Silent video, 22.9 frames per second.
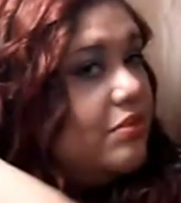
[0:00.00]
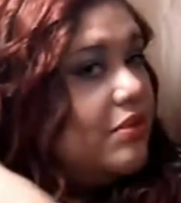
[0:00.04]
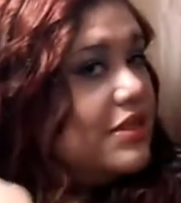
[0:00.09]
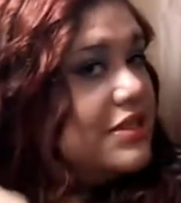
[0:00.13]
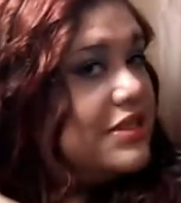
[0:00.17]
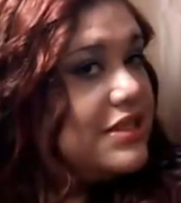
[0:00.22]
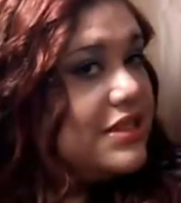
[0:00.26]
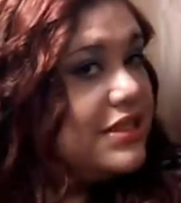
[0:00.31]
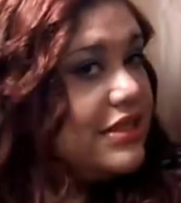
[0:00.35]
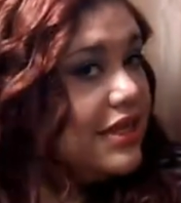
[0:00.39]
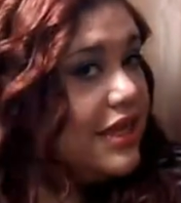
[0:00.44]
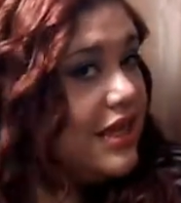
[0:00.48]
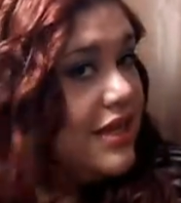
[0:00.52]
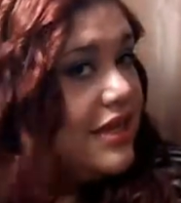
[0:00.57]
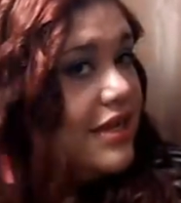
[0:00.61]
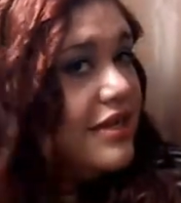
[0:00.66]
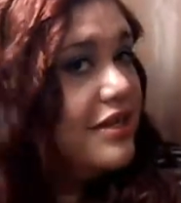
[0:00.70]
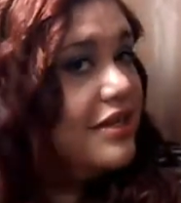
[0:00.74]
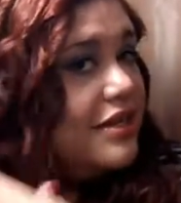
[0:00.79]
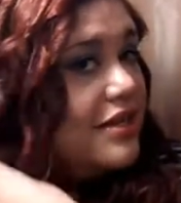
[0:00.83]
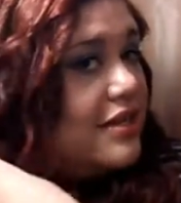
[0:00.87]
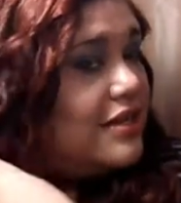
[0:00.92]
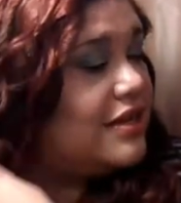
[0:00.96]
Once
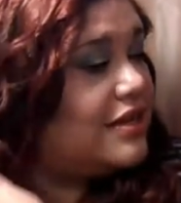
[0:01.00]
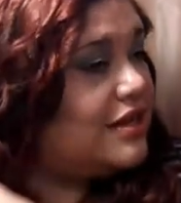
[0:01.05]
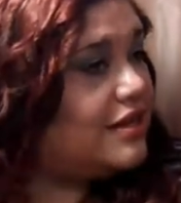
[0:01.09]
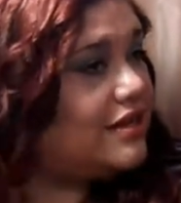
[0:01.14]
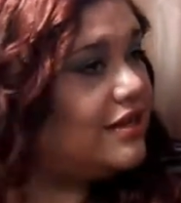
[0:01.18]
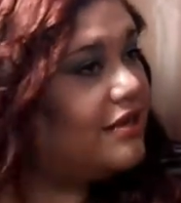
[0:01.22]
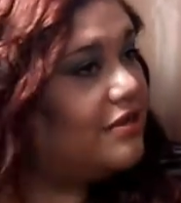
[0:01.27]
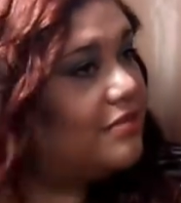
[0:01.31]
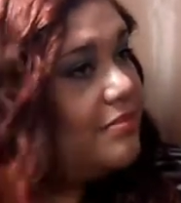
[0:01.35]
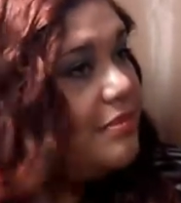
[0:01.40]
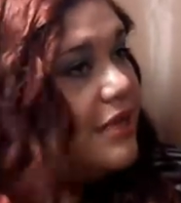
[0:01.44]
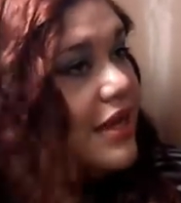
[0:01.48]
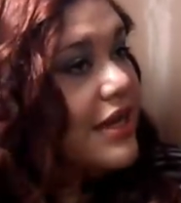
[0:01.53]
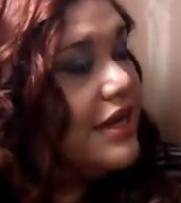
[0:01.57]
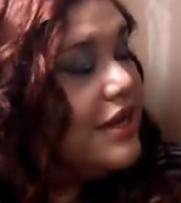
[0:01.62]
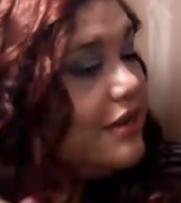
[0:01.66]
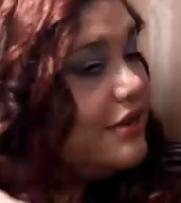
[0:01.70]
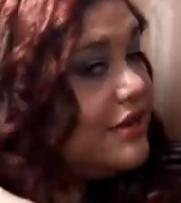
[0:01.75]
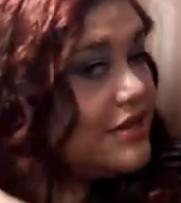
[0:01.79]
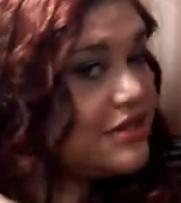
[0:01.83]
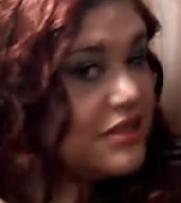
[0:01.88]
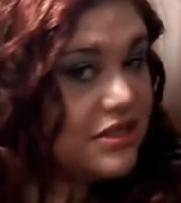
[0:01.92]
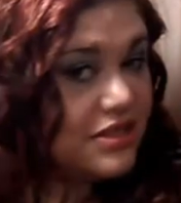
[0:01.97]
again, my
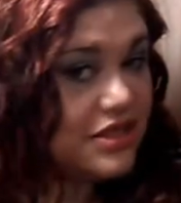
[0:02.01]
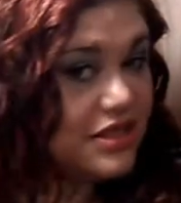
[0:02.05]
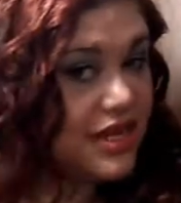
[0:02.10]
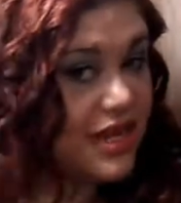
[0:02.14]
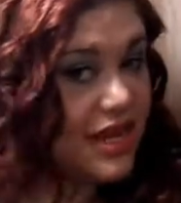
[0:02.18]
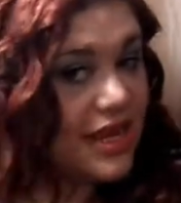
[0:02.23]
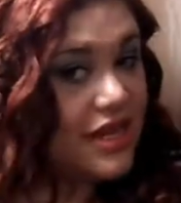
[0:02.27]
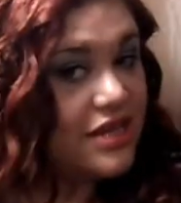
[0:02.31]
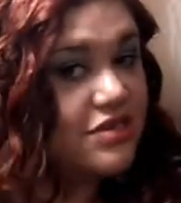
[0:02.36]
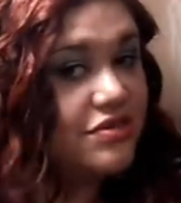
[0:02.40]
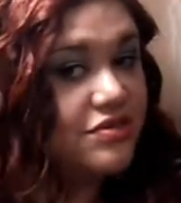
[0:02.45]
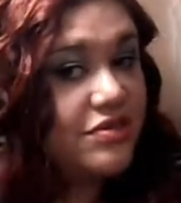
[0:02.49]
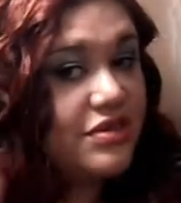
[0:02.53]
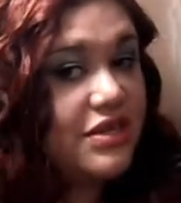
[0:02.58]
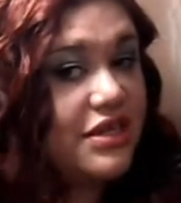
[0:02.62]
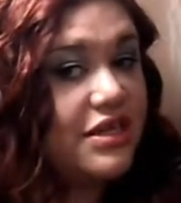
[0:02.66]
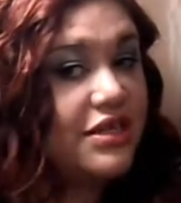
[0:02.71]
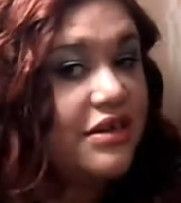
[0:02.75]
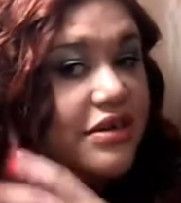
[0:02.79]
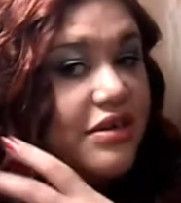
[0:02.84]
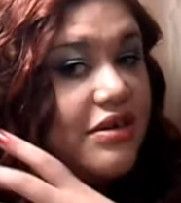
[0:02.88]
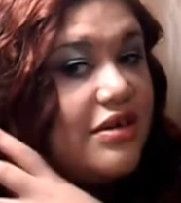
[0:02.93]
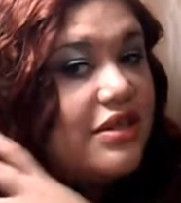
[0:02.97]
hair is
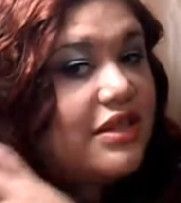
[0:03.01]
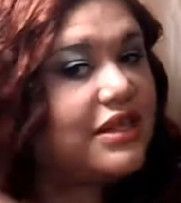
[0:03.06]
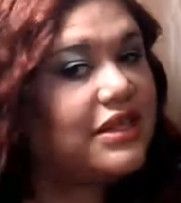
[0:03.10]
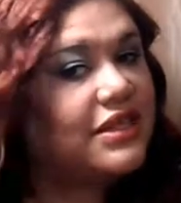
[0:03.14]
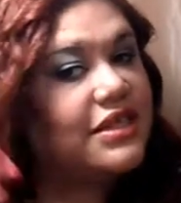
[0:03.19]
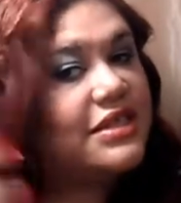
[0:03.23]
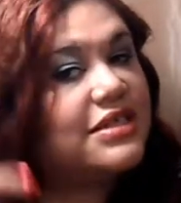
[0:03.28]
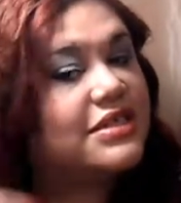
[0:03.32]
naturally curly.